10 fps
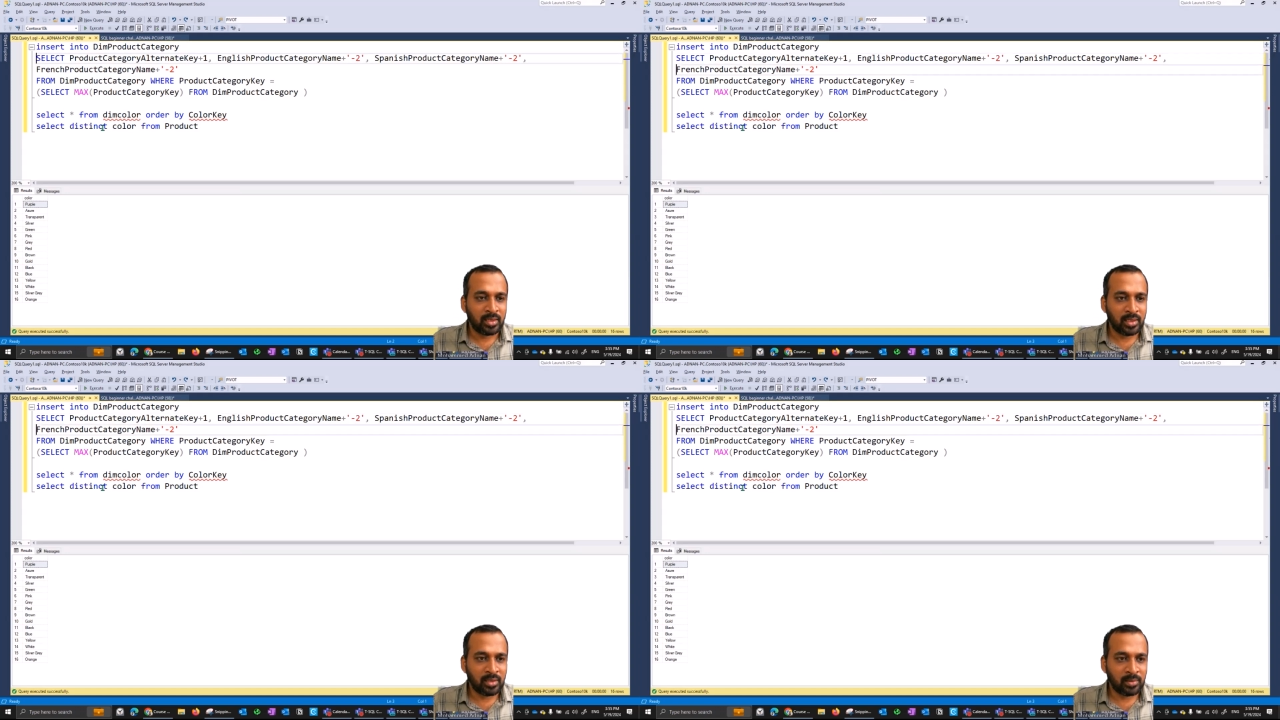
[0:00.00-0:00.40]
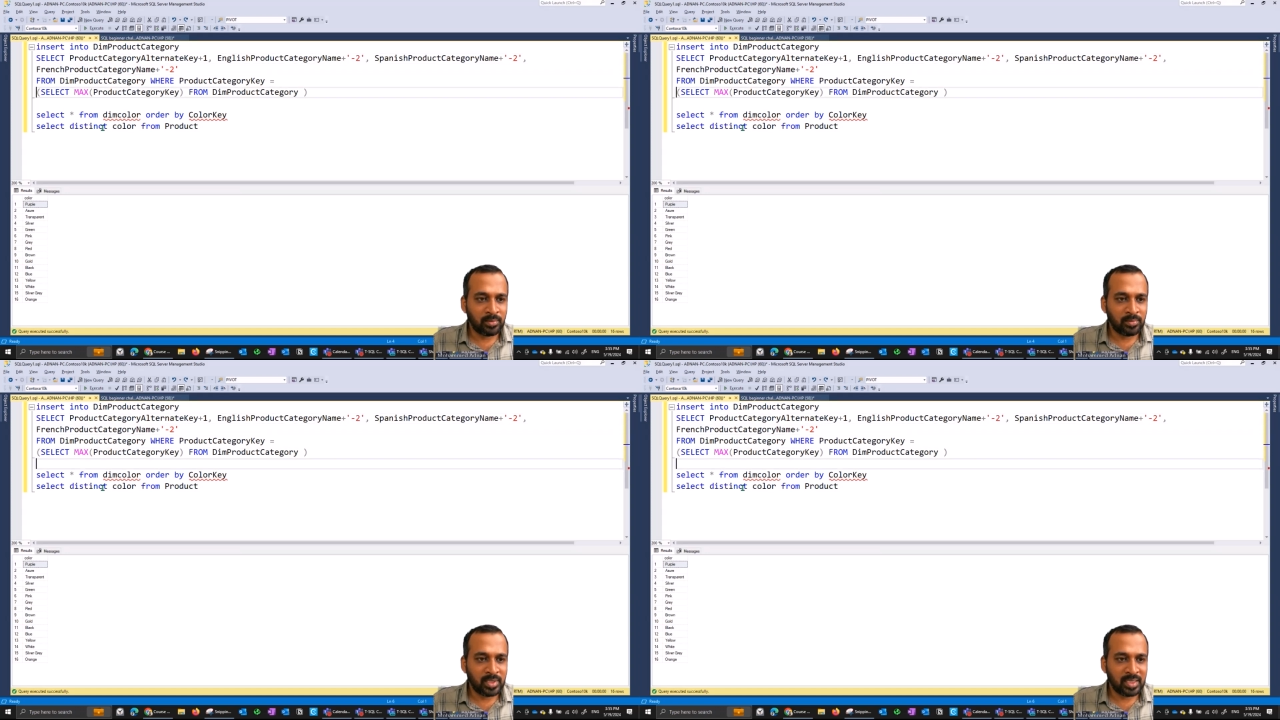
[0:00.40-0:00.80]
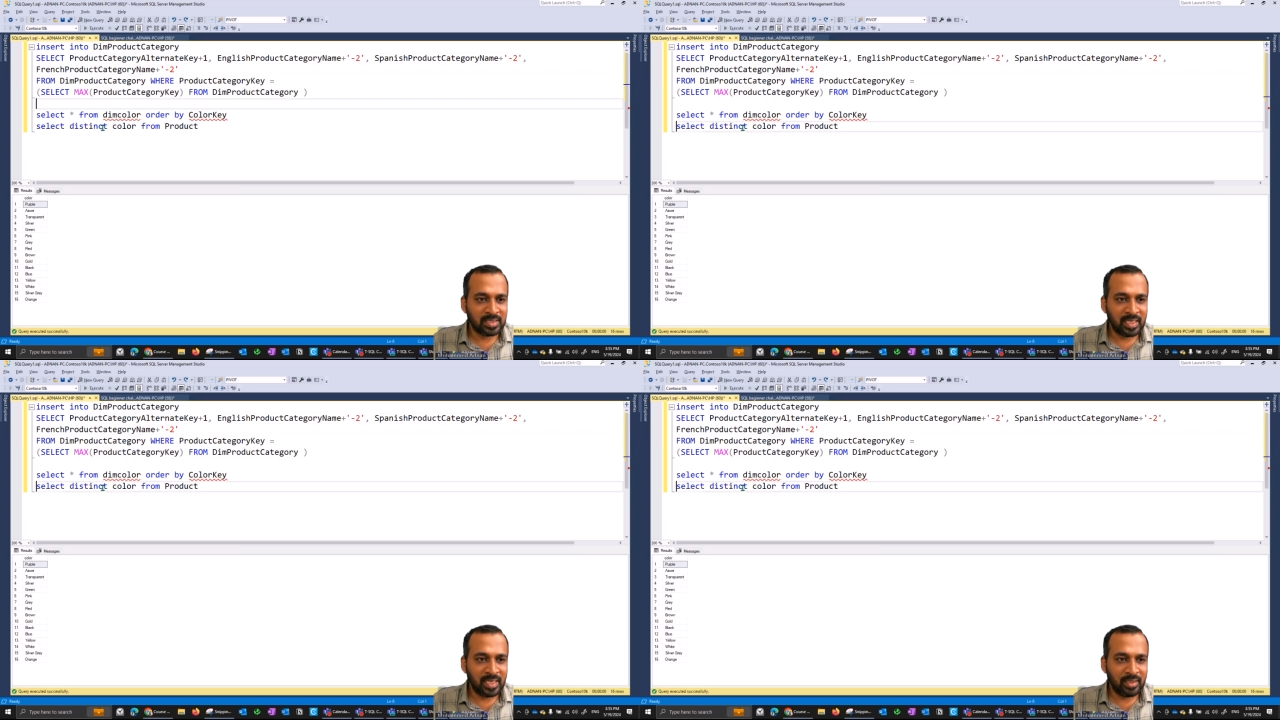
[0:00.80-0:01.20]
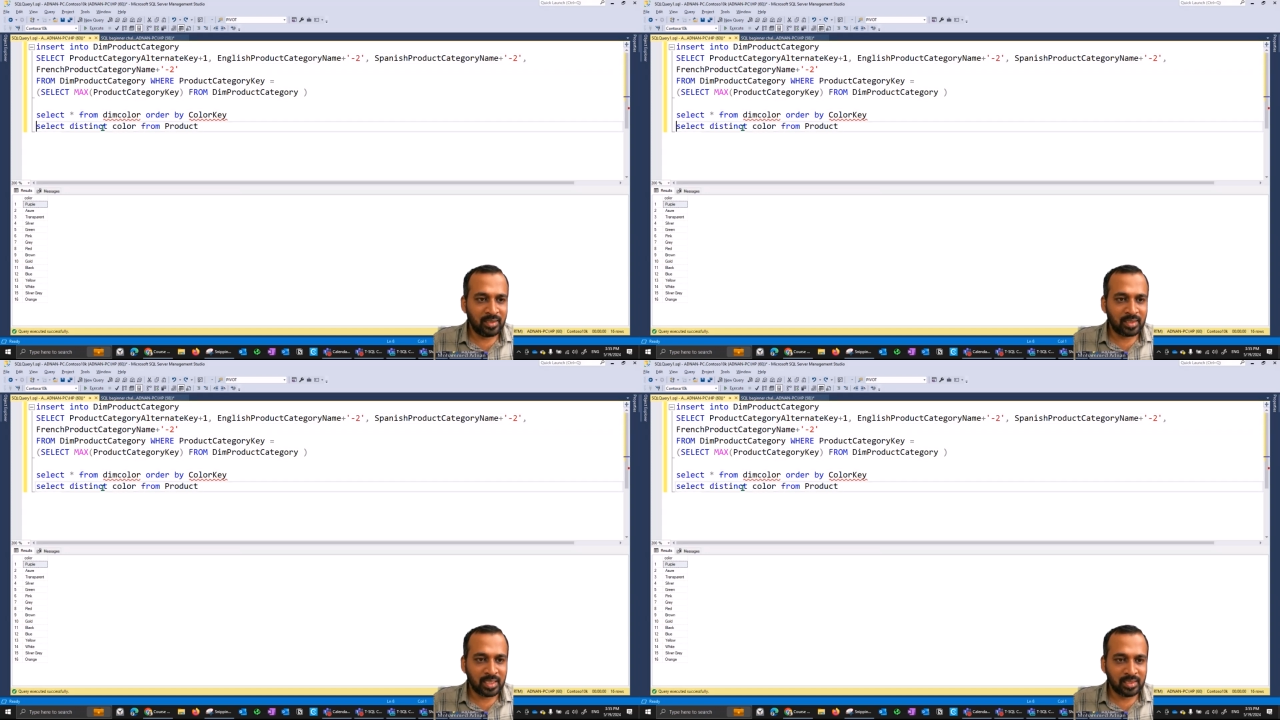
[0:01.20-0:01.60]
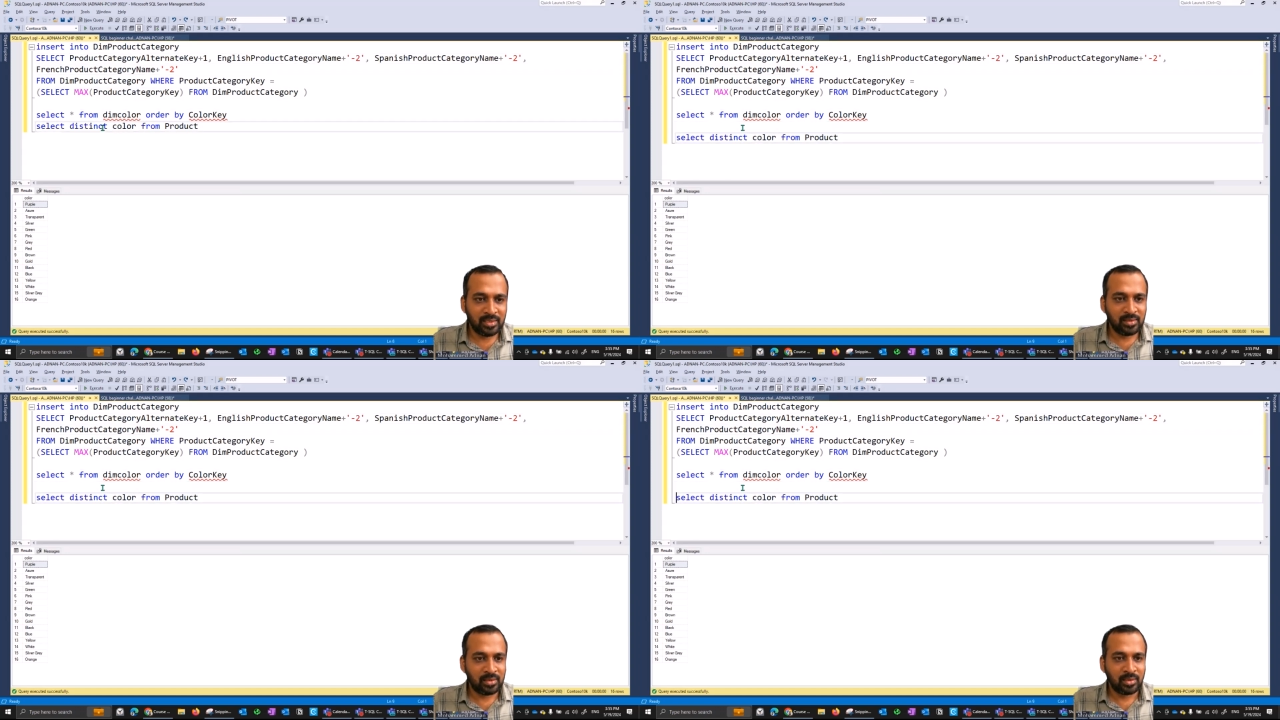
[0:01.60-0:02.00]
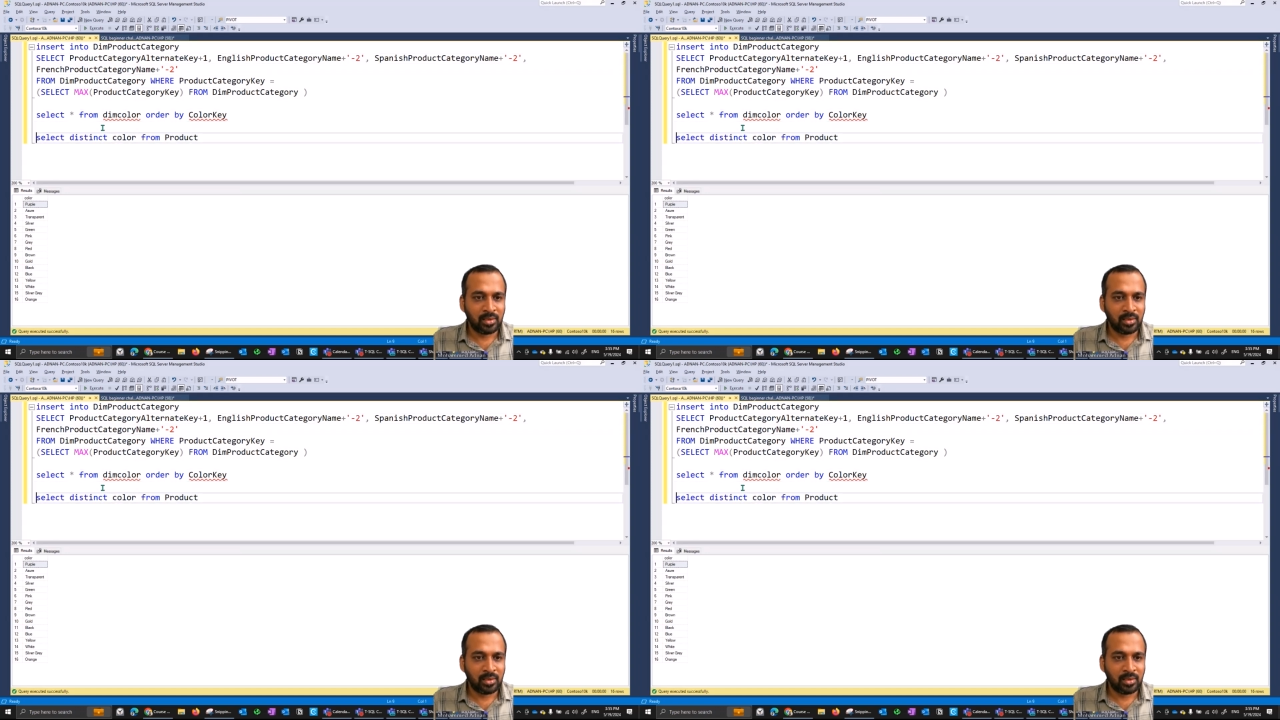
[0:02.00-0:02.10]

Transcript: um, then select color,